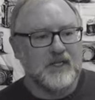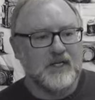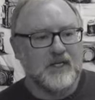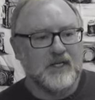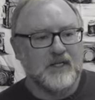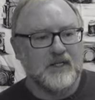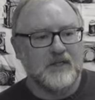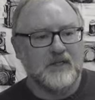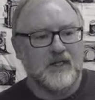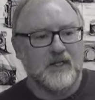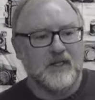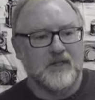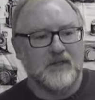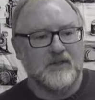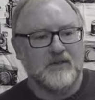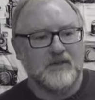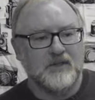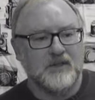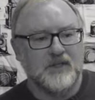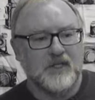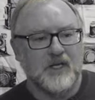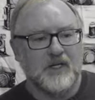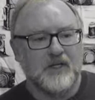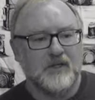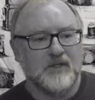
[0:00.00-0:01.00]
and then
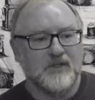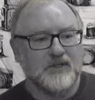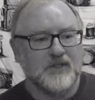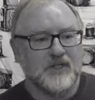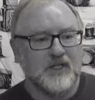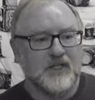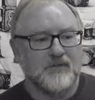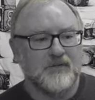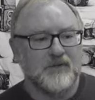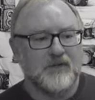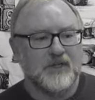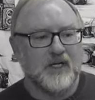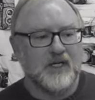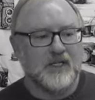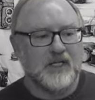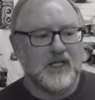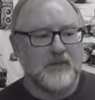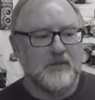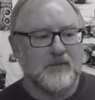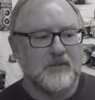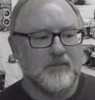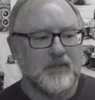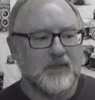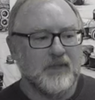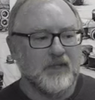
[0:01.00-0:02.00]
you kick yourself for not
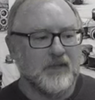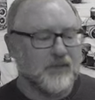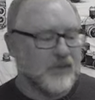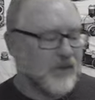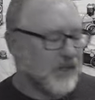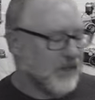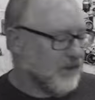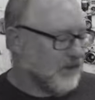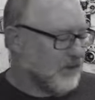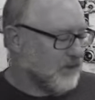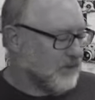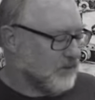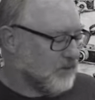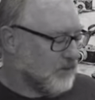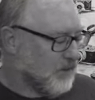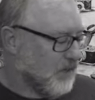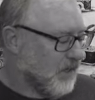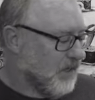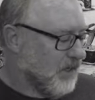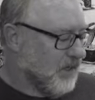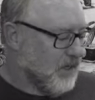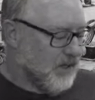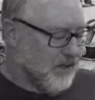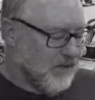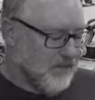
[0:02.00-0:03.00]
keeping better records.
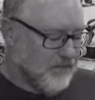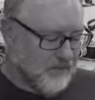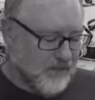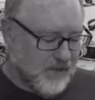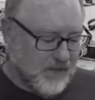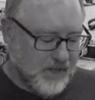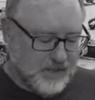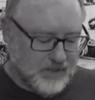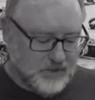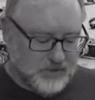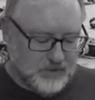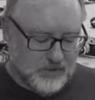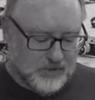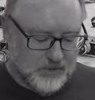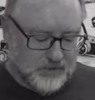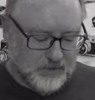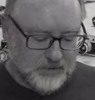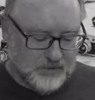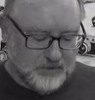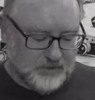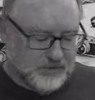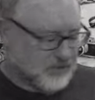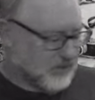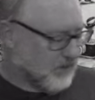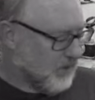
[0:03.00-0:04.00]
My
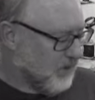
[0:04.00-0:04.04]
journals